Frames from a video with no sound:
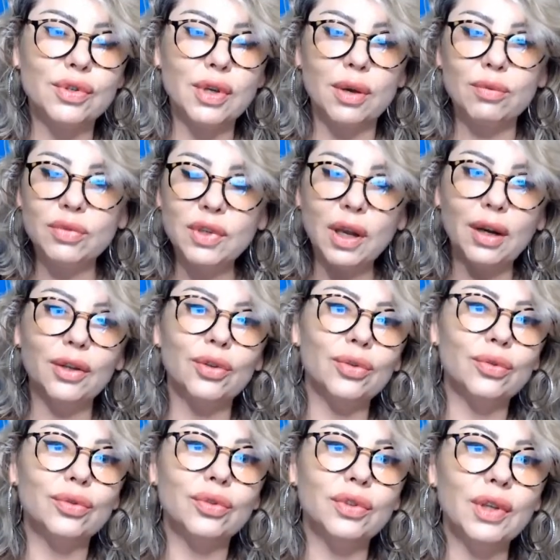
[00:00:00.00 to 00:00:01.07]
I'm telling
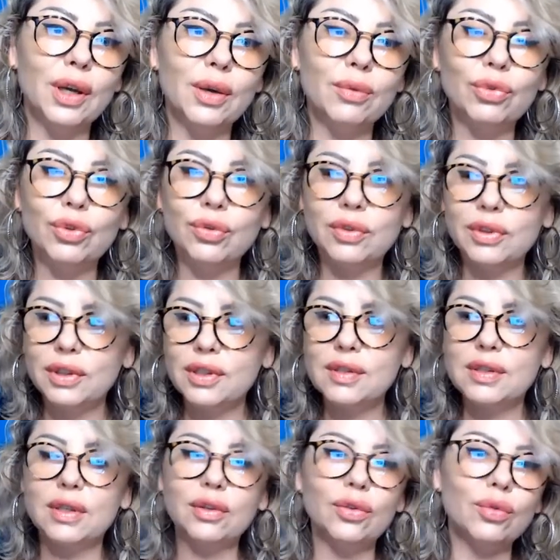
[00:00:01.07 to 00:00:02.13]
you, today I'm doing
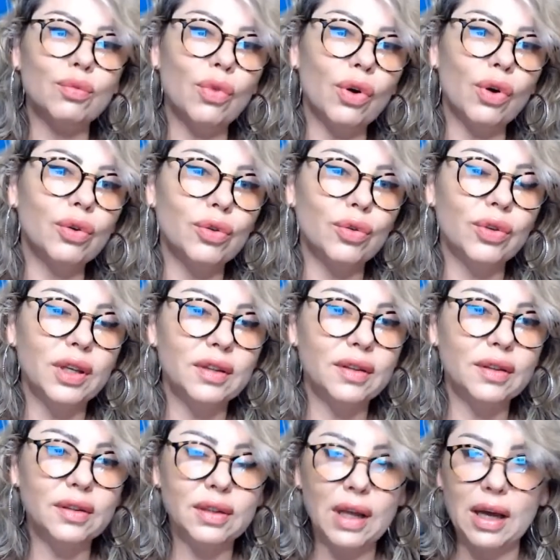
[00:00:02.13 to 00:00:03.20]
this, and tomorrow you're
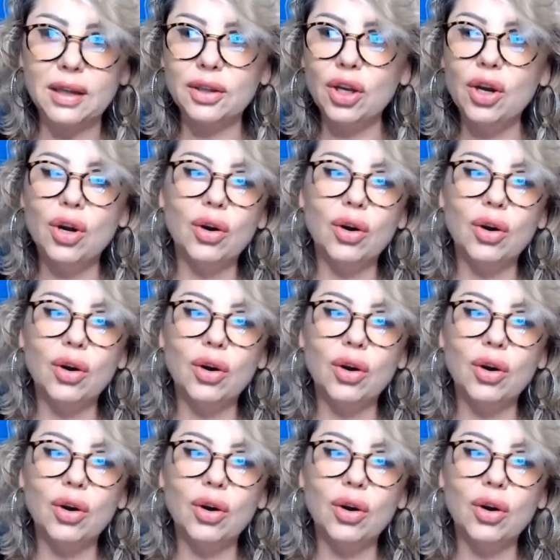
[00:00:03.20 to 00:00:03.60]
getting that,